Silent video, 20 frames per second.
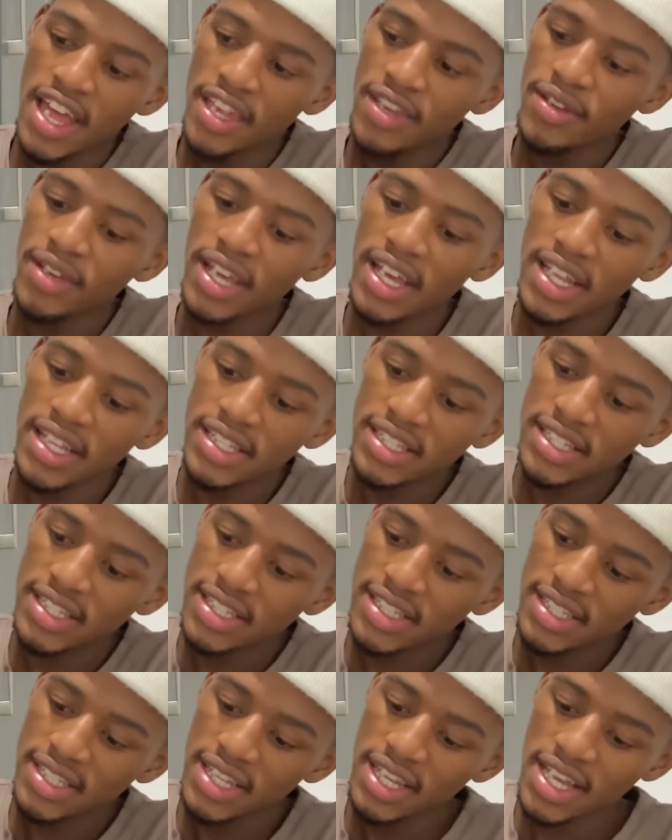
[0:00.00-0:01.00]
You
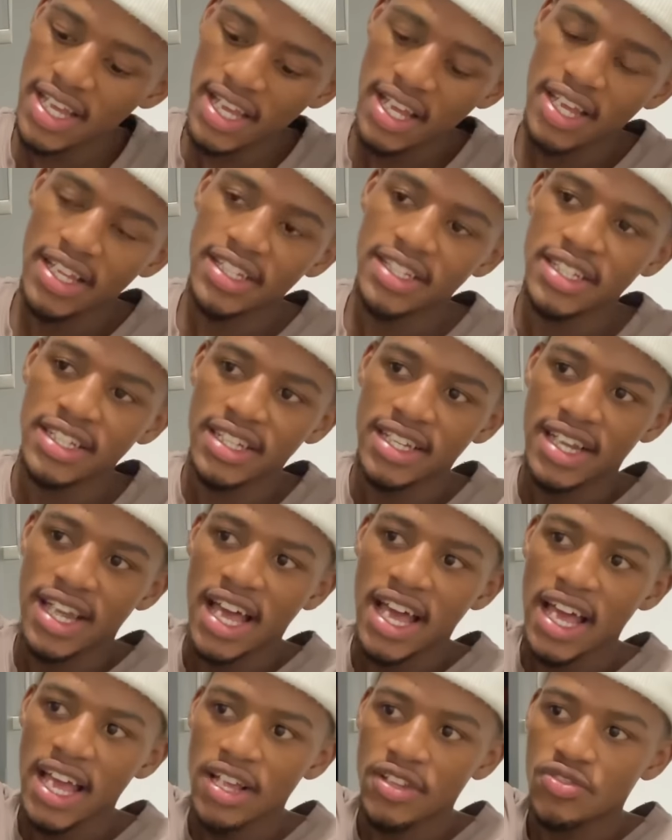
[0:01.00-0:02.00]
get,
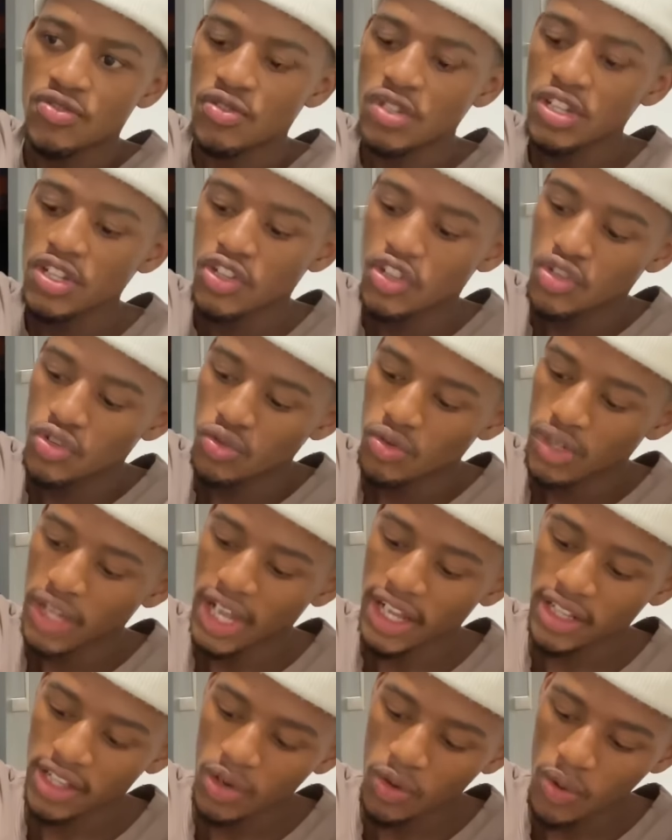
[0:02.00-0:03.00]
It's really cute,
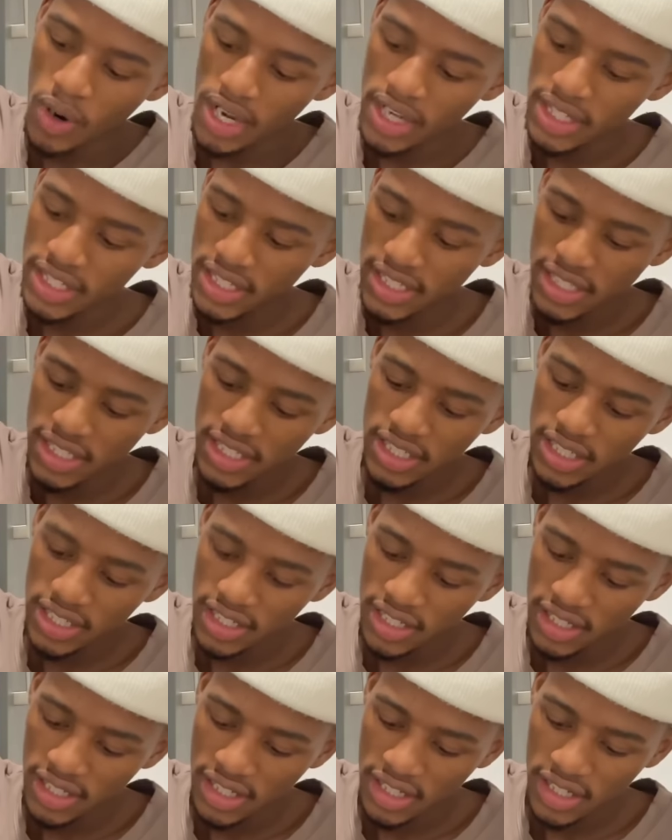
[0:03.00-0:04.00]
like the quality.
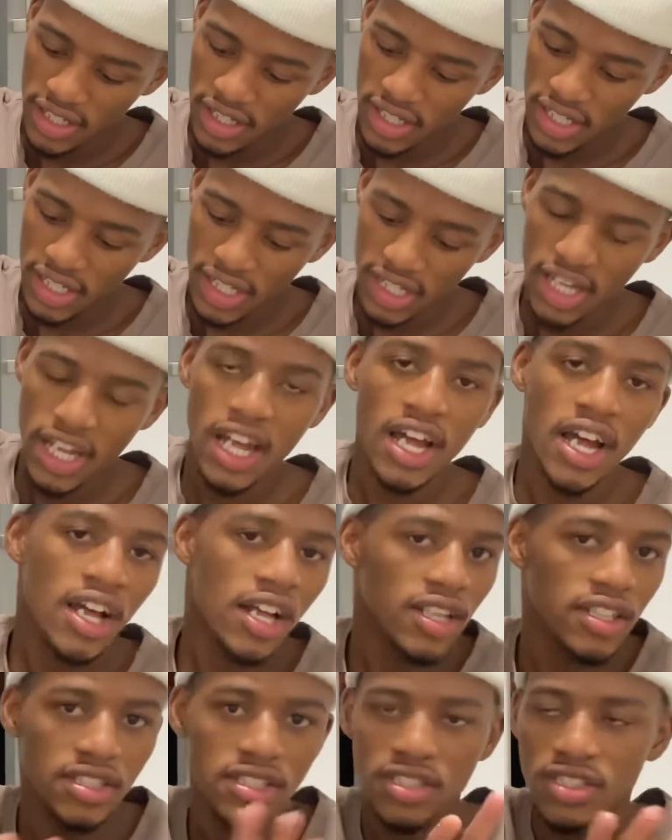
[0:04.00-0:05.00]

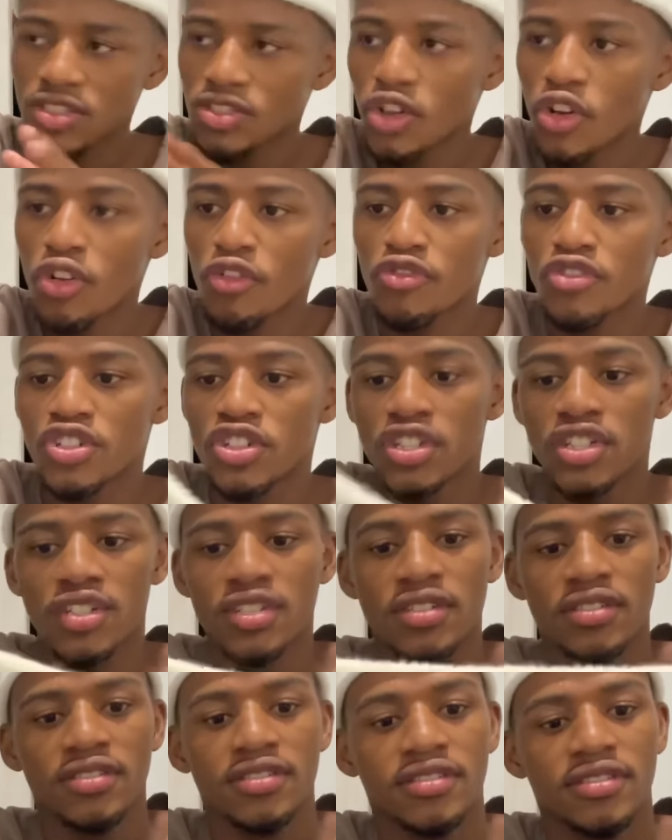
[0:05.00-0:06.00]
It's not of
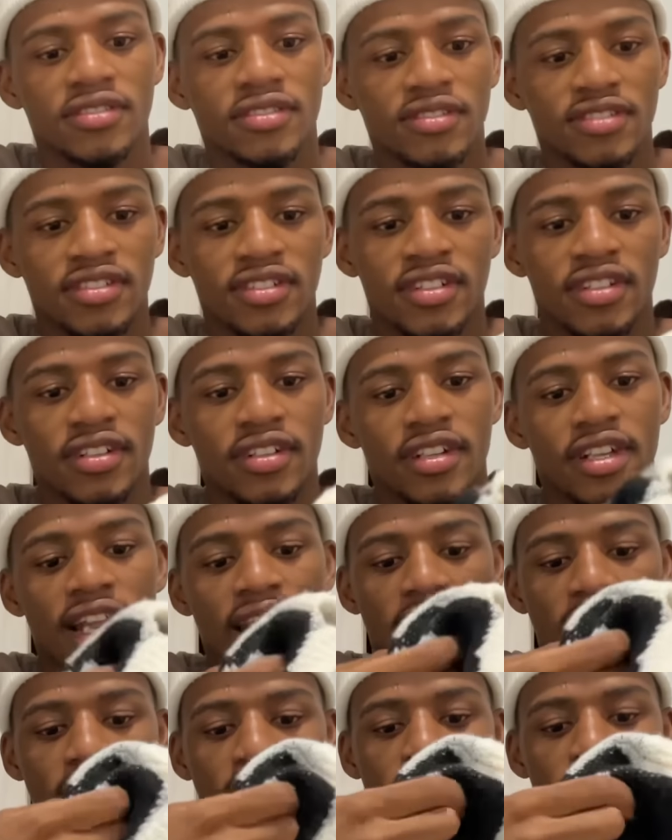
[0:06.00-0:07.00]
Shein,
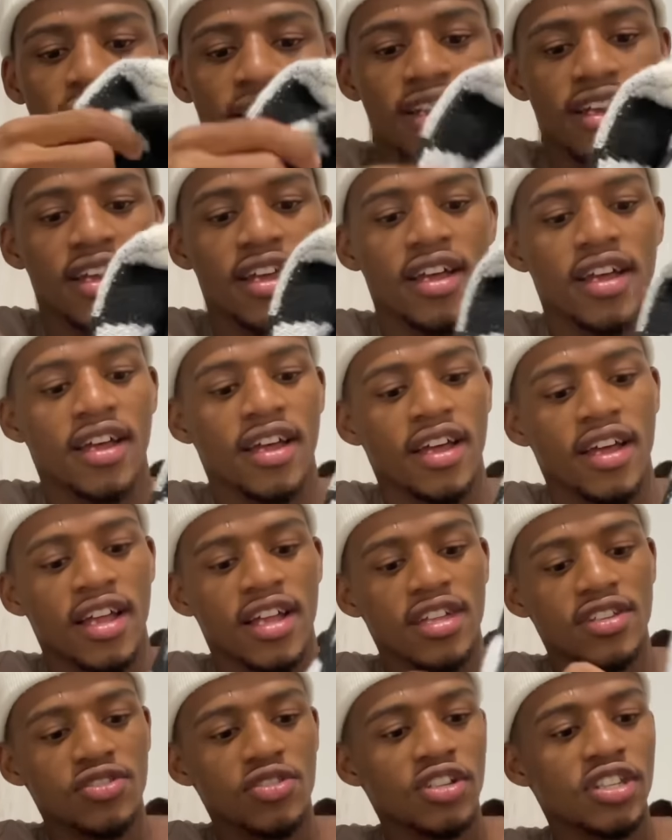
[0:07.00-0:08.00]
like
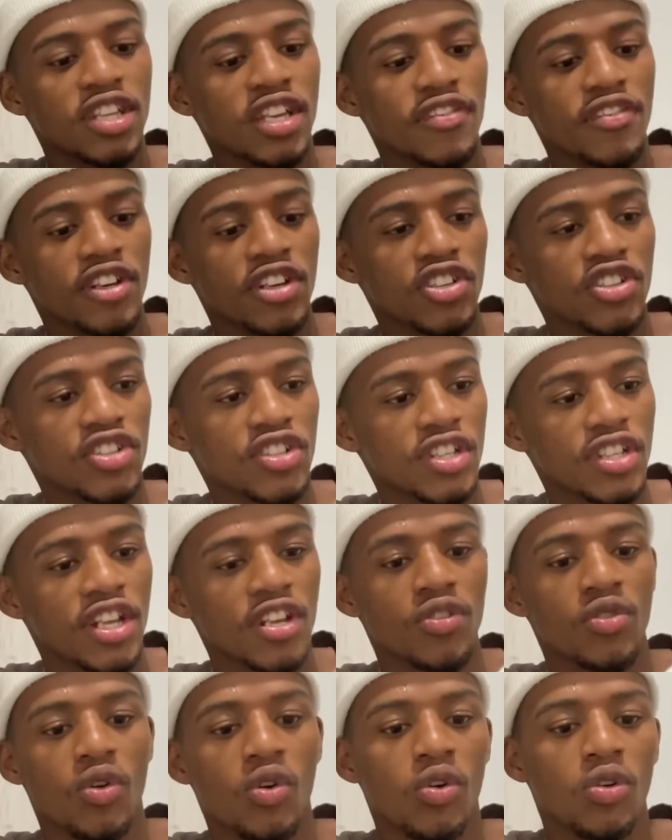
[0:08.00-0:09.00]
it's not giving Shein
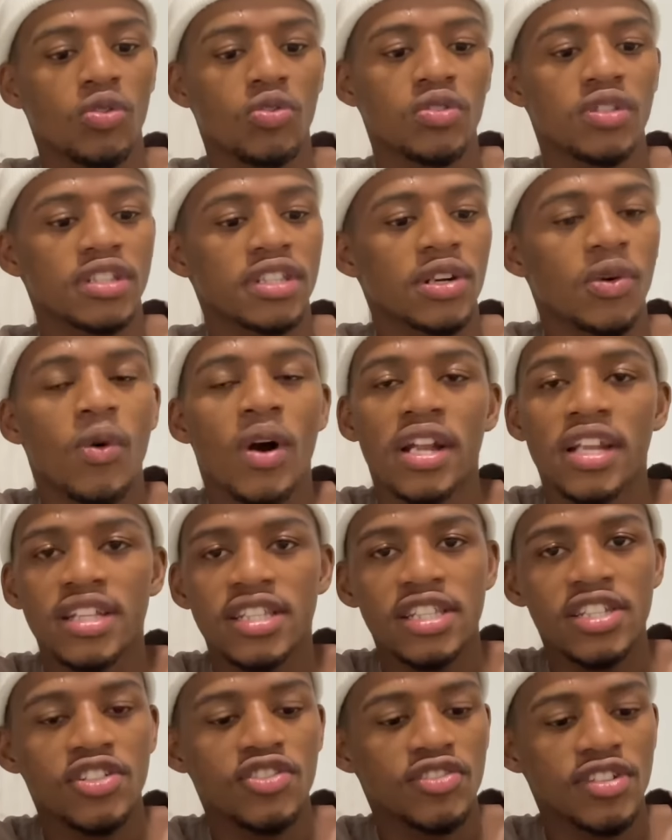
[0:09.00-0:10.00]
at all. The
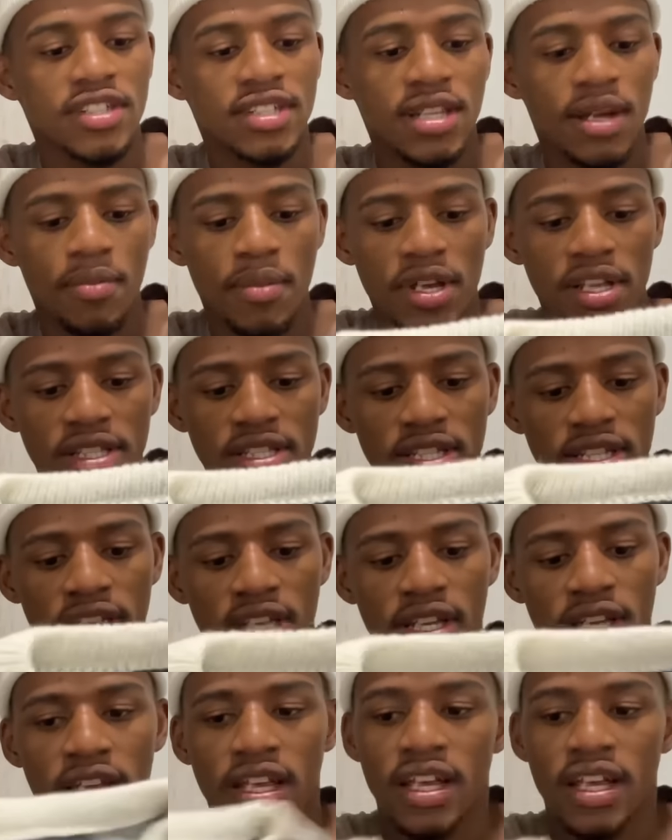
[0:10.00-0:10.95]
quality is just amazing,